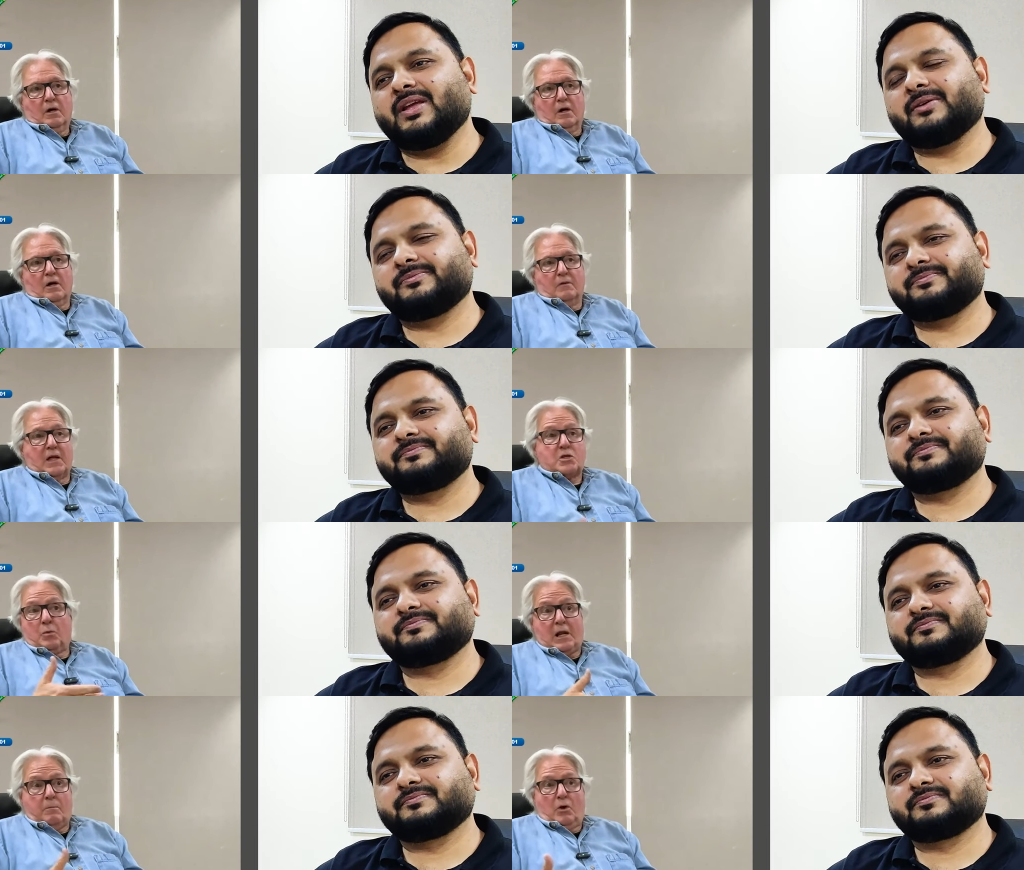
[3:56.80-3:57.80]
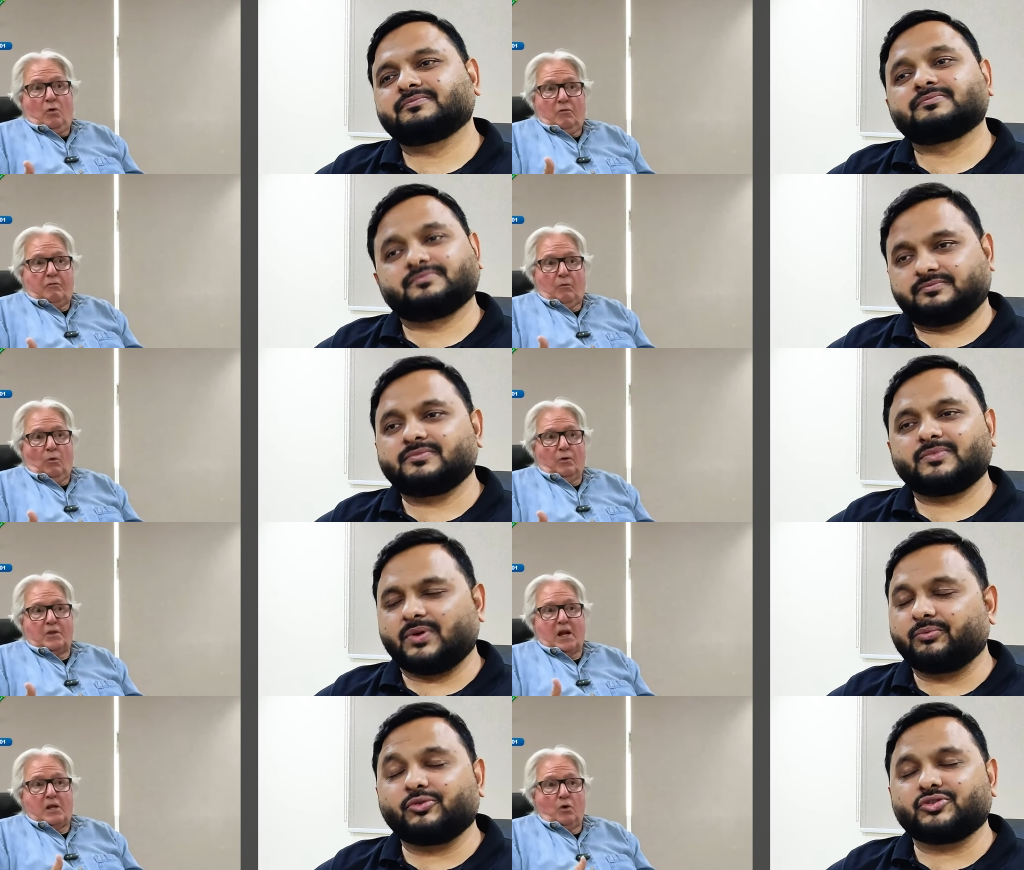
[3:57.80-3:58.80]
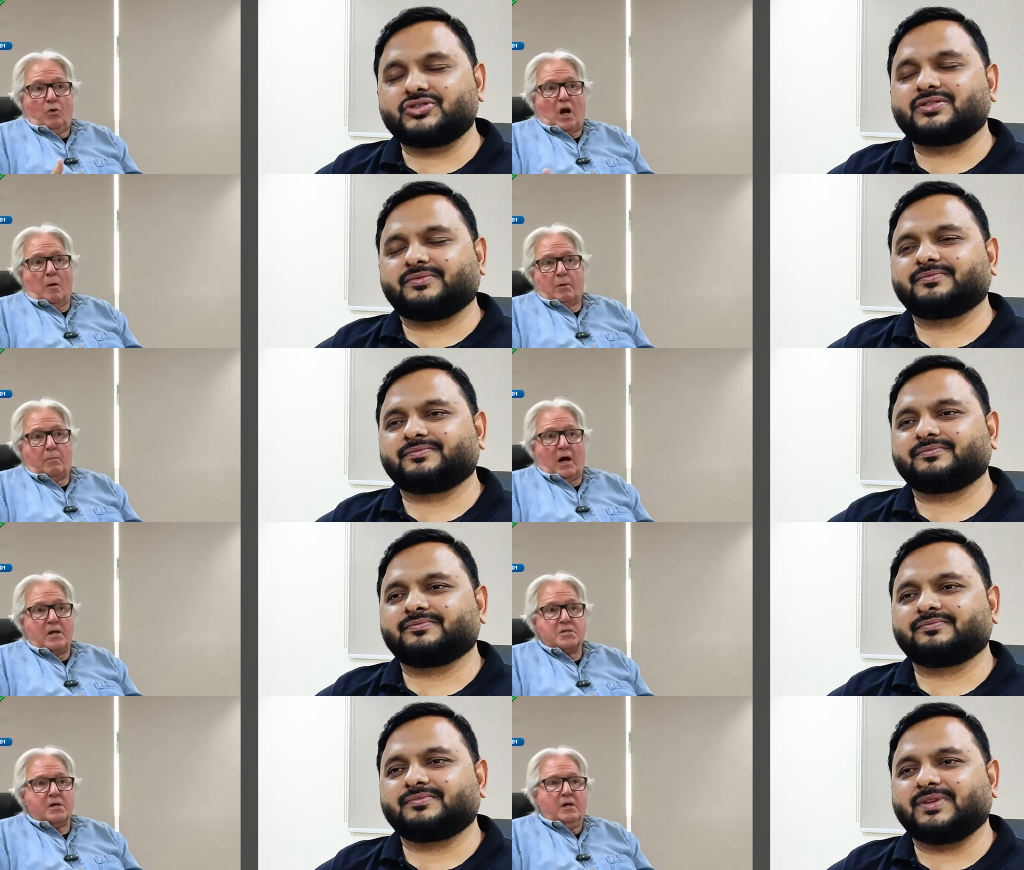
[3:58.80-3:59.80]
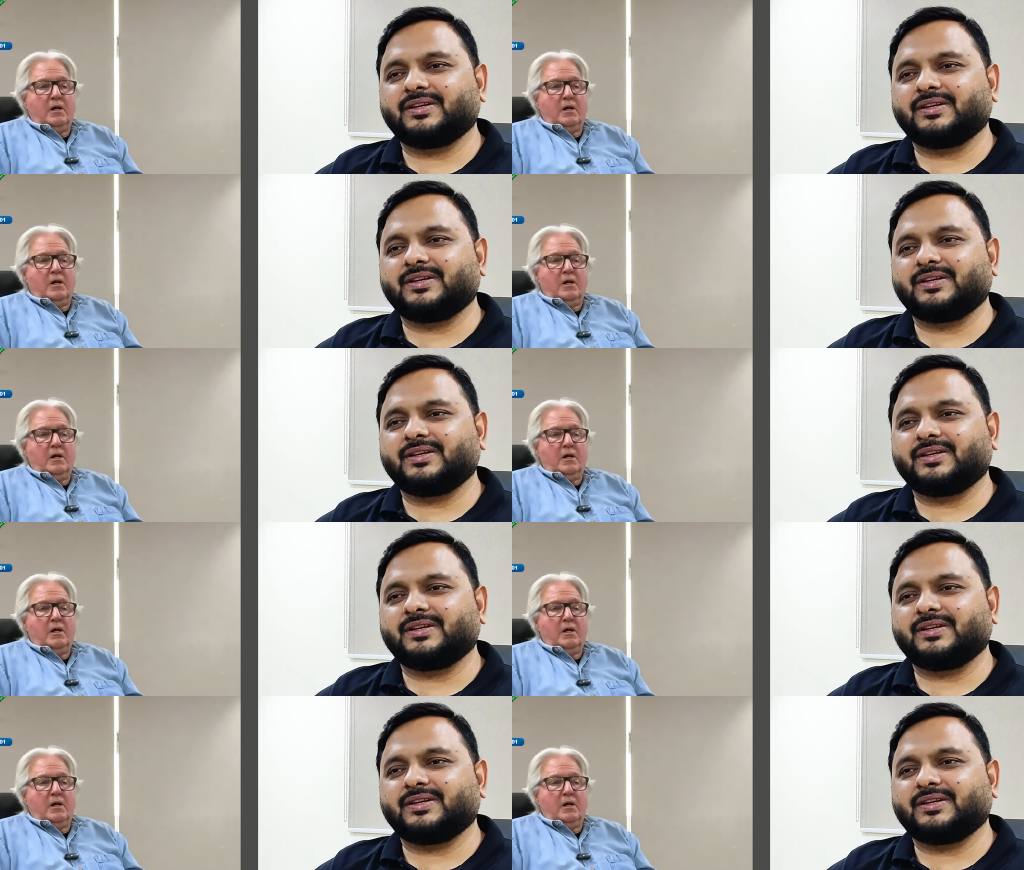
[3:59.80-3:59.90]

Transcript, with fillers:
Speaker 1: Yeah, uh, that's what I'm known for. That I don't compromise.